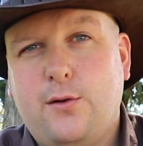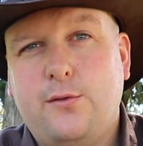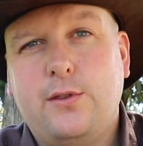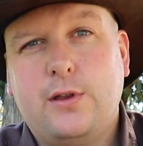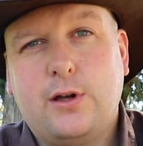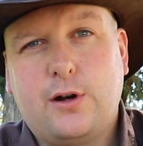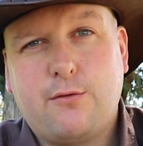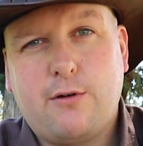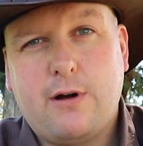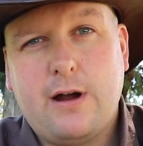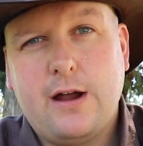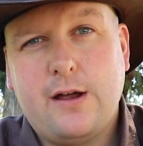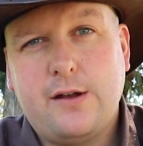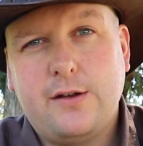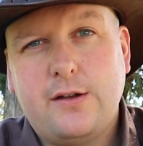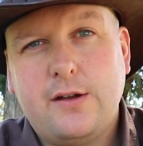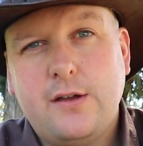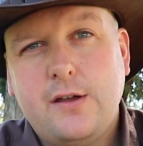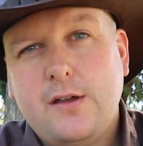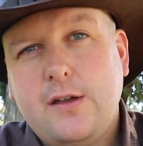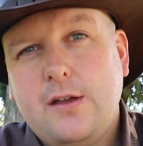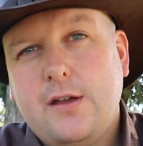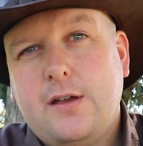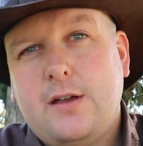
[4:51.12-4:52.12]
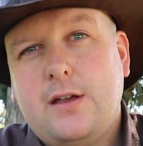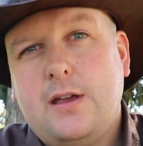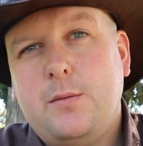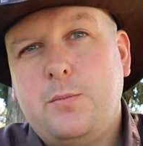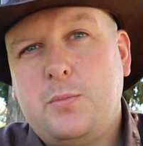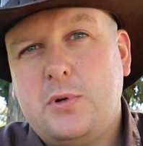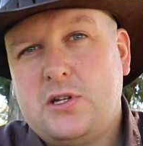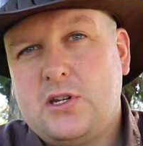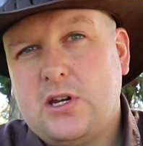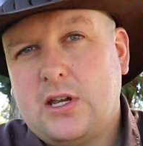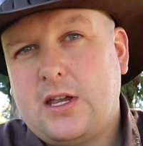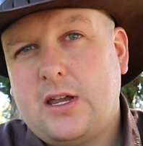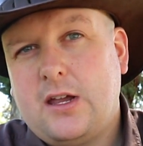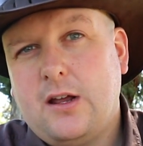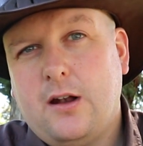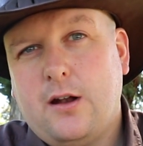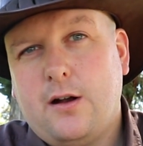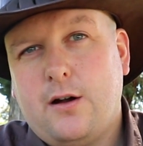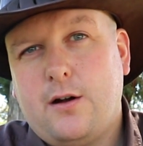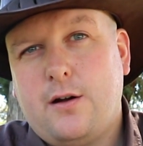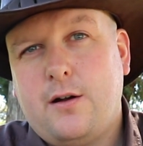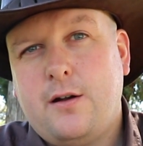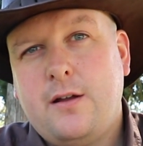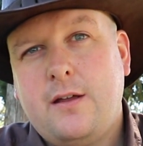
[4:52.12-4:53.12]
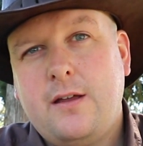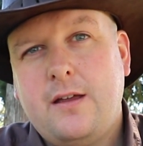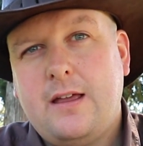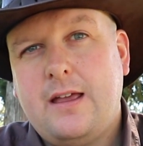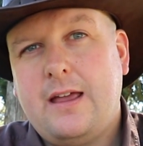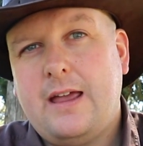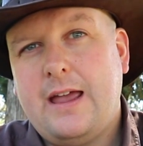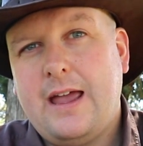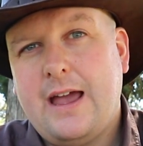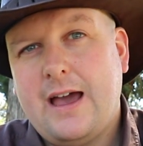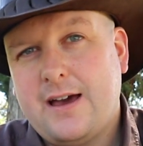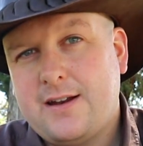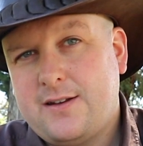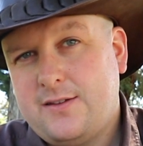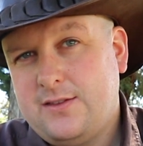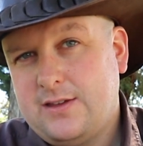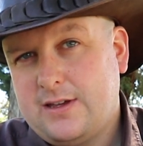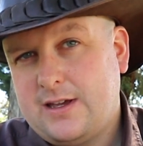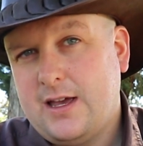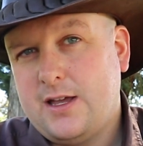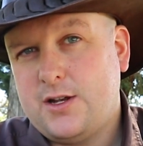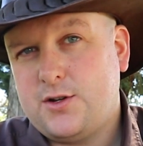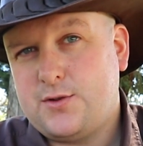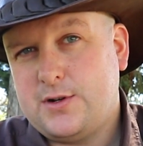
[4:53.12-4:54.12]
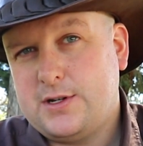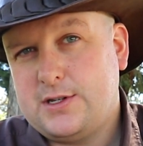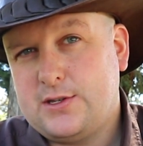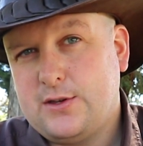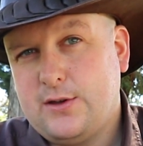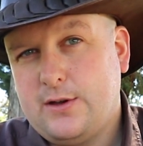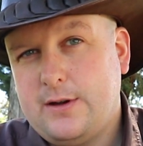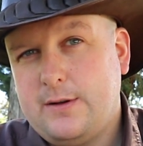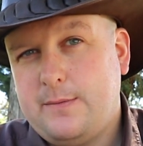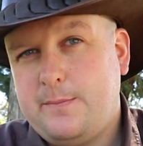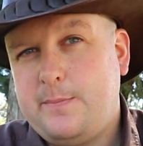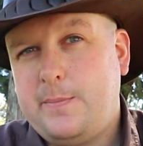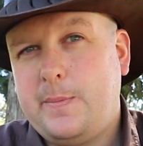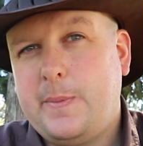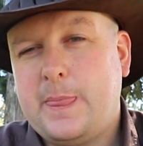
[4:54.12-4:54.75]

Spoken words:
Ground, in particular out in the countryside.